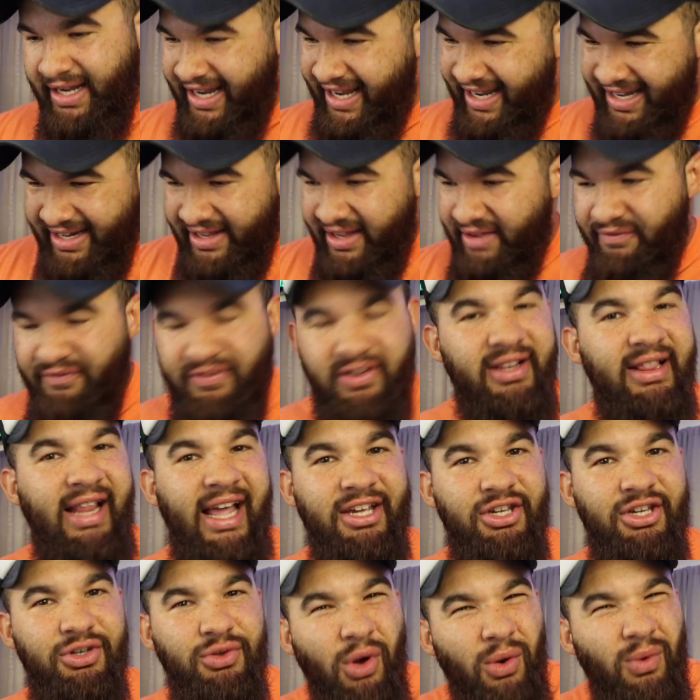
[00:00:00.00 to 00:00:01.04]
and feel
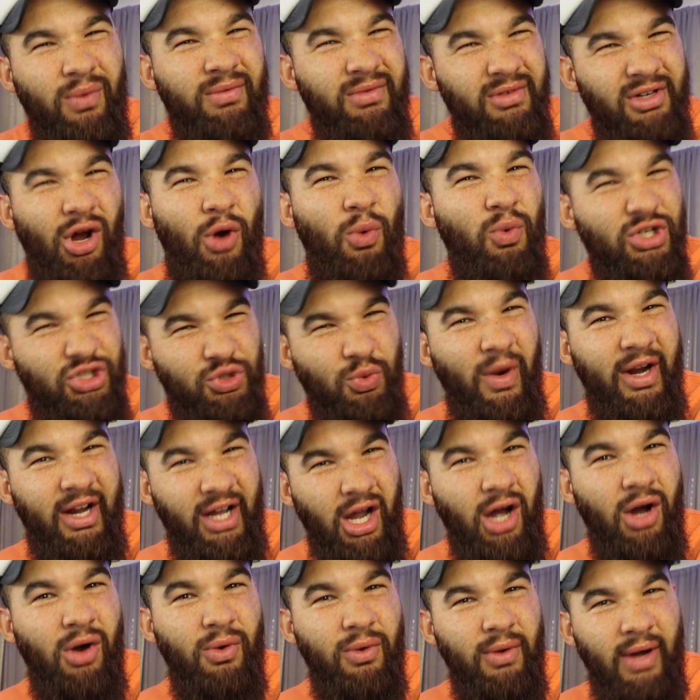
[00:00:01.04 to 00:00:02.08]
like you don't know which way to
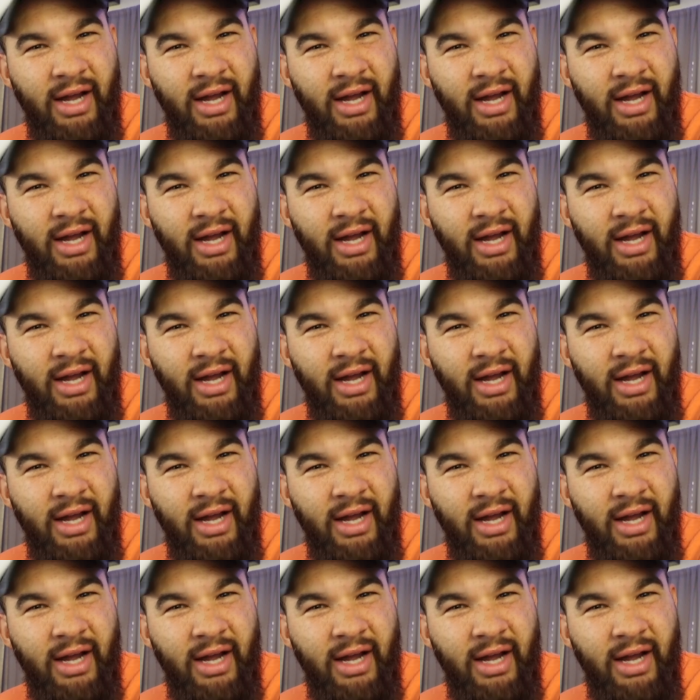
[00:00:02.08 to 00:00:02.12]
go.